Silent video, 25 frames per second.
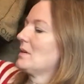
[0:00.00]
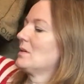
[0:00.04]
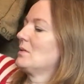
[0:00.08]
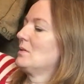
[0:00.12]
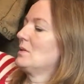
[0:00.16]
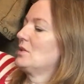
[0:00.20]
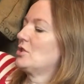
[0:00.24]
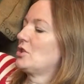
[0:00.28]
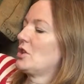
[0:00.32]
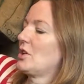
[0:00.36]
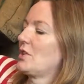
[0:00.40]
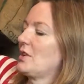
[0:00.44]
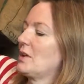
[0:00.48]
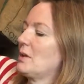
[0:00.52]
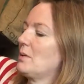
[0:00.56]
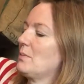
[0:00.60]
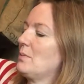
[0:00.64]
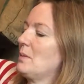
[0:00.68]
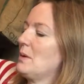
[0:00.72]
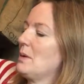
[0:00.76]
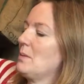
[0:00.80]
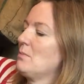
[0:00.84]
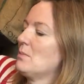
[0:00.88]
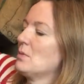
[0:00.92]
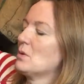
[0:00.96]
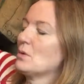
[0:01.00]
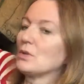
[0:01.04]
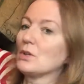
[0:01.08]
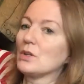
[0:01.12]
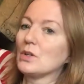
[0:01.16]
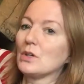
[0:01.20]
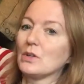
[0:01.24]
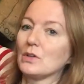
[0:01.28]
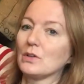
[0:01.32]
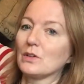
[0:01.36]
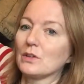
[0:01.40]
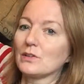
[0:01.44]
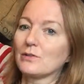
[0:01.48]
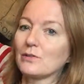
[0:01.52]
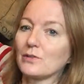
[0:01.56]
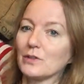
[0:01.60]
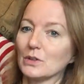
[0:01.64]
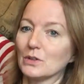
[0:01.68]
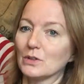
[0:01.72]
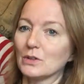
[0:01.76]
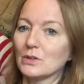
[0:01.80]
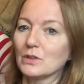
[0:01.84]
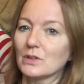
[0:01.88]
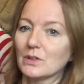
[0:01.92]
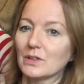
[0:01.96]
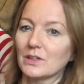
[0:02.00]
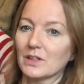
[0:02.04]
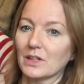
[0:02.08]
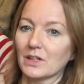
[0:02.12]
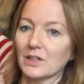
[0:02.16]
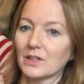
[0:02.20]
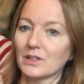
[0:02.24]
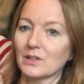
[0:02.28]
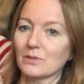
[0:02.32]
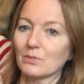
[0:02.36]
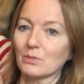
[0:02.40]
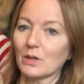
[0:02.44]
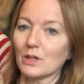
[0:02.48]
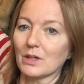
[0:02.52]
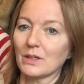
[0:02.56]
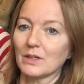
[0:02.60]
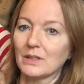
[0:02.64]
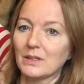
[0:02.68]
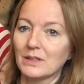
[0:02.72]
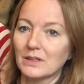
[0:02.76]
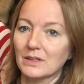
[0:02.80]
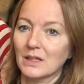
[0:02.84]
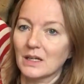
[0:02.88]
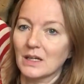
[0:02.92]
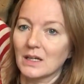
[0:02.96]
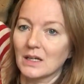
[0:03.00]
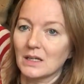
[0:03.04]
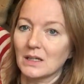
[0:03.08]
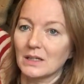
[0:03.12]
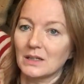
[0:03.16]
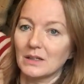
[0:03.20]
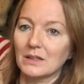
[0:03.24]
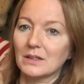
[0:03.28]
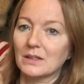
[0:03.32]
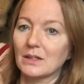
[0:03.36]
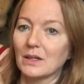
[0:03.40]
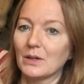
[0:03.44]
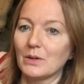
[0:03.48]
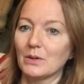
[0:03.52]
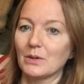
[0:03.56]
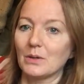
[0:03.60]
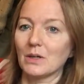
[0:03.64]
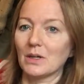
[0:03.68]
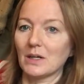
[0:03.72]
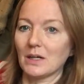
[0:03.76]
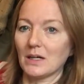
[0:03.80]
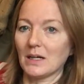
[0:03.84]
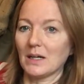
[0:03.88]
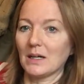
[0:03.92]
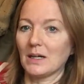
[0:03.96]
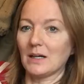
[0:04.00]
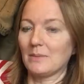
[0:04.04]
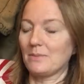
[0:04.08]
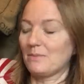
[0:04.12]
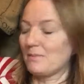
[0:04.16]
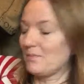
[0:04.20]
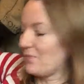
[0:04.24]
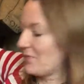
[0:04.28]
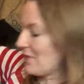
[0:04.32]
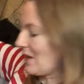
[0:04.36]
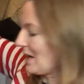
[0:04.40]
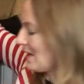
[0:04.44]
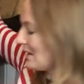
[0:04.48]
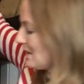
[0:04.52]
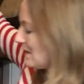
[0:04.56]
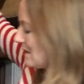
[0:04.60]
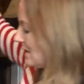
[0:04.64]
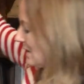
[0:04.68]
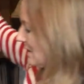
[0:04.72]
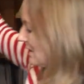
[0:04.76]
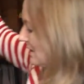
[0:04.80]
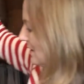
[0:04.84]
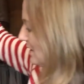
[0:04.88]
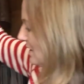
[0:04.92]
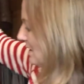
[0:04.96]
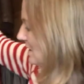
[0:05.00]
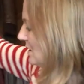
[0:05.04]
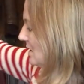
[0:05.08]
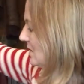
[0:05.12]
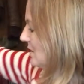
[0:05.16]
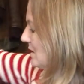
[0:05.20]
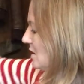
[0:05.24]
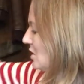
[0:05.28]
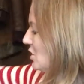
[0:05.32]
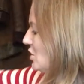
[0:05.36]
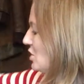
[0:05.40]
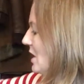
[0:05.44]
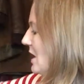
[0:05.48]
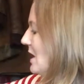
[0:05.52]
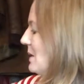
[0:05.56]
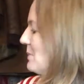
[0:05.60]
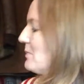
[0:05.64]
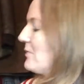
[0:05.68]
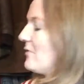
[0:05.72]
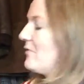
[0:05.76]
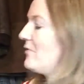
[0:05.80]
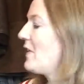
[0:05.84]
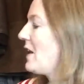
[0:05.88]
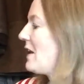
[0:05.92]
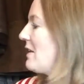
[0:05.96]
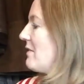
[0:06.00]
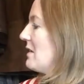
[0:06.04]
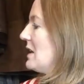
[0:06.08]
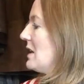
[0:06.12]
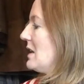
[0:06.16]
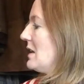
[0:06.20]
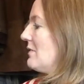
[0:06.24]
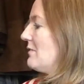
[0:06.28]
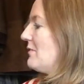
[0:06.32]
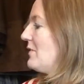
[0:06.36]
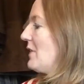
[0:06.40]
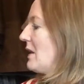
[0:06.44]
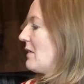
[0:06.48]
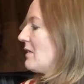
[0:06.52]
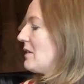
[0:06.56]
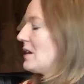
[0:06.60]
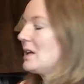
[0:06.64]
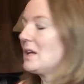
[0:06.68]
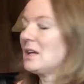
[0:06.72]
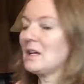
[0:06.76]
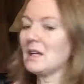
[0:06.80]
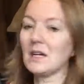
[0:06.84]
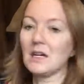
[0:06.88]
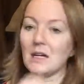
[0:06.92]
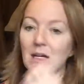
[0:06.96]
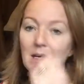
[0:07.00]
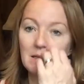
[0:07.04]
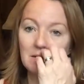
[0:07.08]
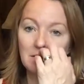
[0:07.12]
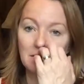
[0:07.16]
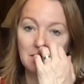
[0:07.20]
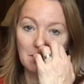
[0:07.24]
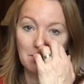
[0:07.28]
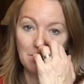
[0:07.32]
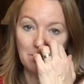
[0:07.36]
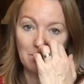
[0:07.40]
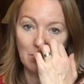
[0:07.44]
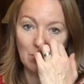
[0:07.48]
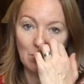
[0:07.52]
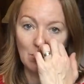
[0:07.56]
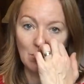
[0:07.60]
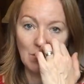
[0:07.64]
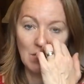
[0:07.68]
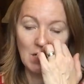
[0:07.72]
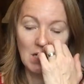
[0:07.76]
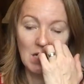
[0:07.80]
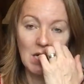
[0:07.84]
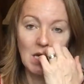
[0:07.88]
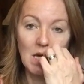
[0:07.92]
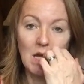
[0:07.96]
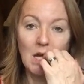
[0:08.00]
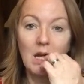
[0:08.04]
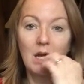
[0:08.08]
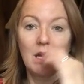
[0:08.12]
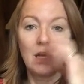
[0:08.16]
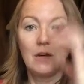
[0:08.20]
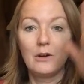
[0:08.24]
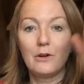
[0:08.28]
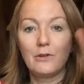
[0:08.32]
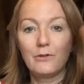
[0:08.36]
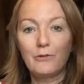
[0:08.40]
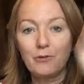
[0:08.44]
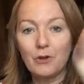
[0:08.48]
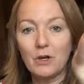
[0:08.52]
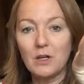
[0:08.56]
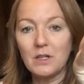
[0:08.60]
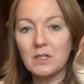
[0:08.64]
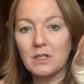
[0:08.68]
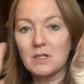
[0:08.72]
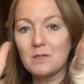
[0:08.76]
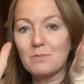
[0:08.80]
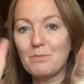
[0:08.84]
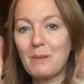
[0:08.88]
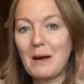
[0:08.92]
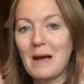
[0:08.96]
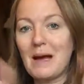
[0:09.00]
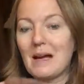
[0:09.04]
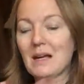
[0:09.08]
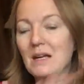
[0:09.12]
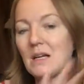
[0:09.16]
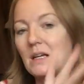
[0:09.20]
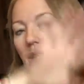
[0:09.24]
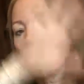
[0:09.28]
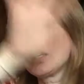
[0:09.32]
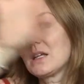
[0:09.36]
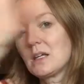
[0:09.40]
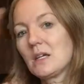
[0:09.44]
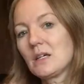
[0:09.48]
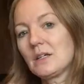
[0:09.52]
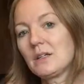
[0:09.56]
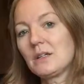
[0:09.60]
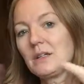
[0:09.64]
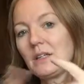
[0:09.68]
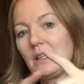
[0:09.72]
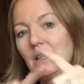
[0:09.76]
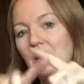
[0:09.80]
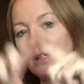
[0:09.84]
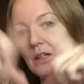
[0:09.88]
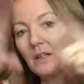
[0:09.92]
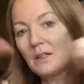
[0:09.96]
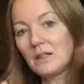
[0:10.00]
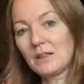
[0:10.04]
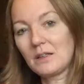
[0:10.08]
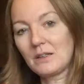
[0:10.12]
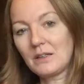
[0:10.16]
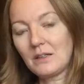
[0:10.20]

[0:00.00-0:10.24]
which I think would be more useful size-wise. So that's the shape. Very, very simple. Front, back, gusset,